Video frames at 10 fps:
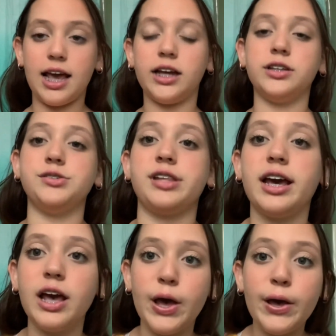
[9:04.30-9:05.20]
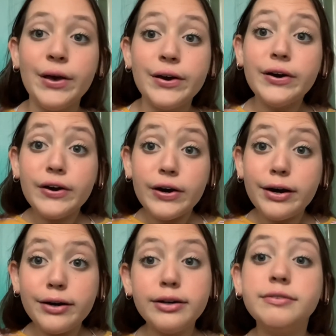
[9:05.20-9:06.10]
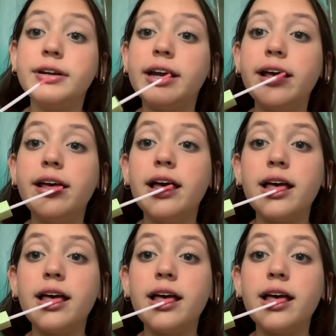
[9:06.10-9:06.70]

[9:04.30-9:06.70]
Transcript: I do that over it